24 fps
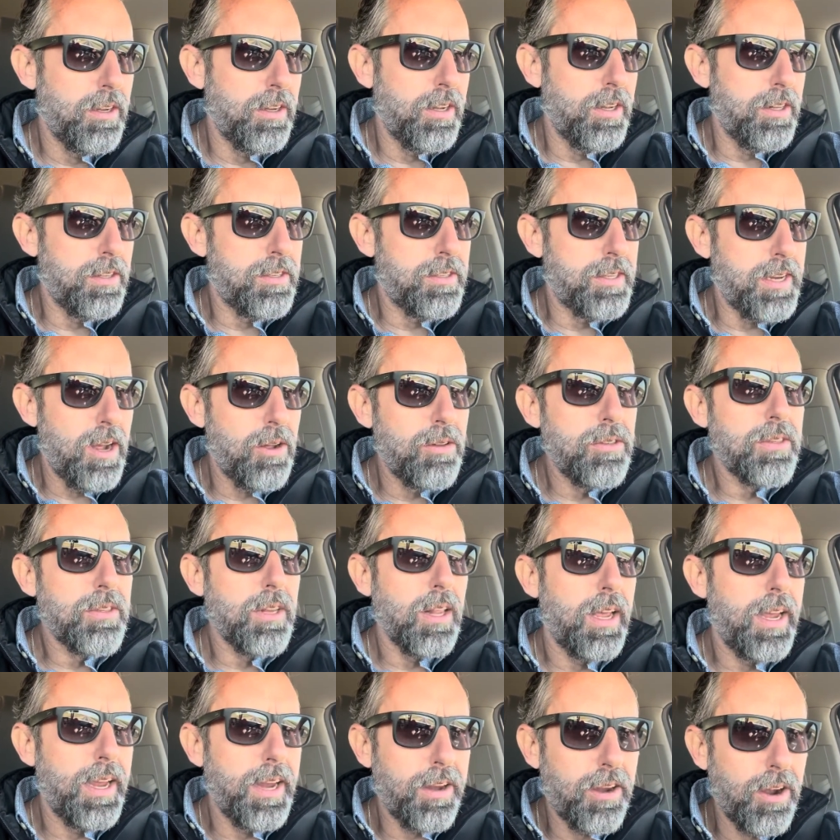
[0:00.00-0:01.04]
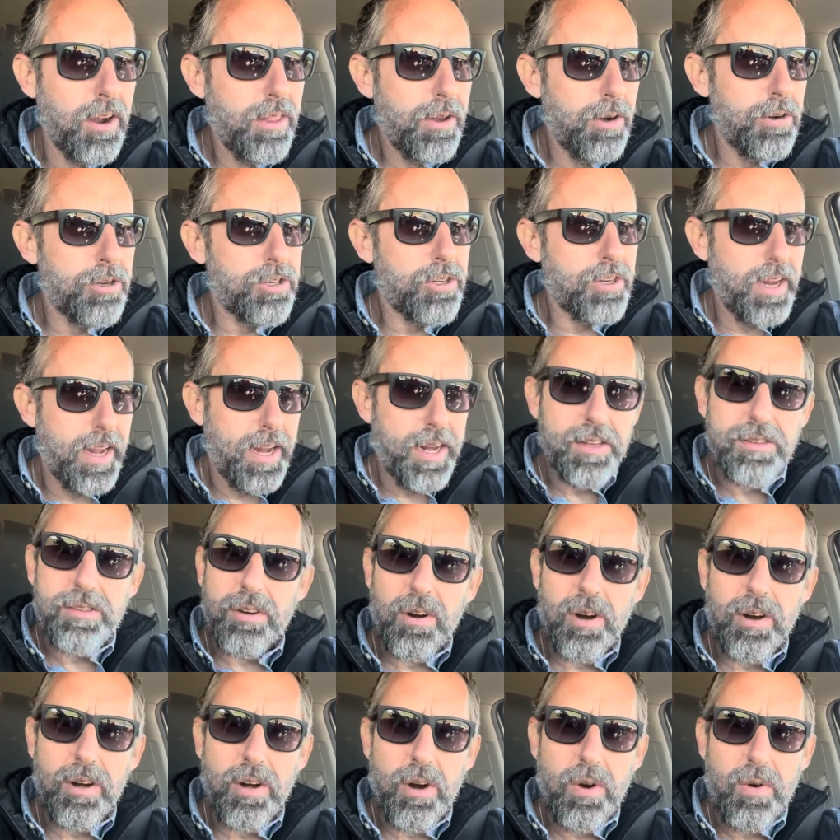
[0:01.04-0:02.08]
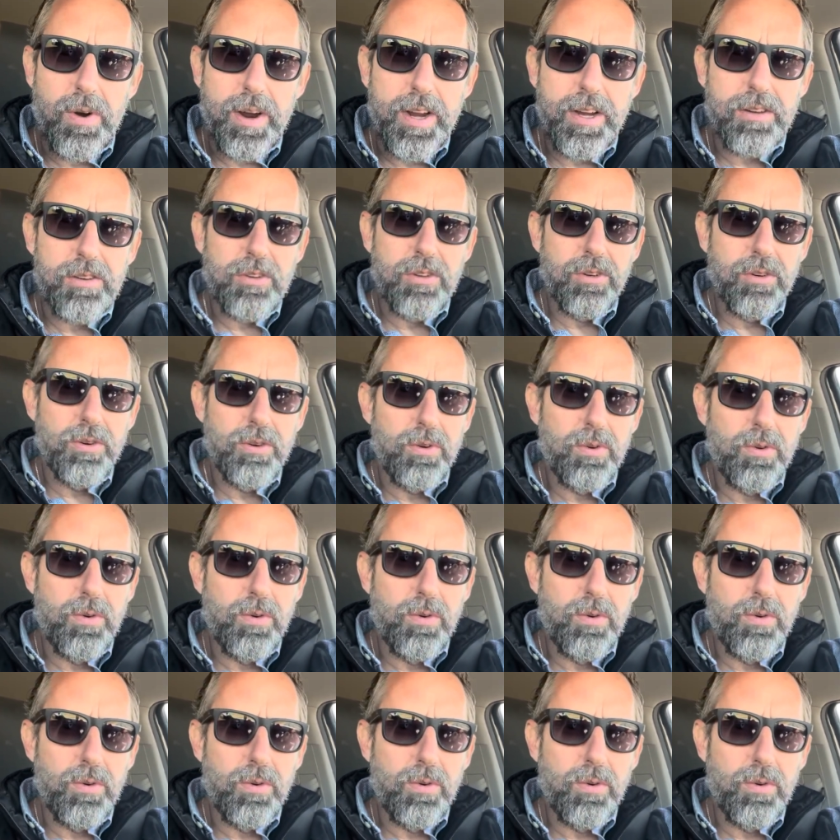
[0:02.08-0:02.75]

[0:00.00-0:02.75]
it sounds like other states are going to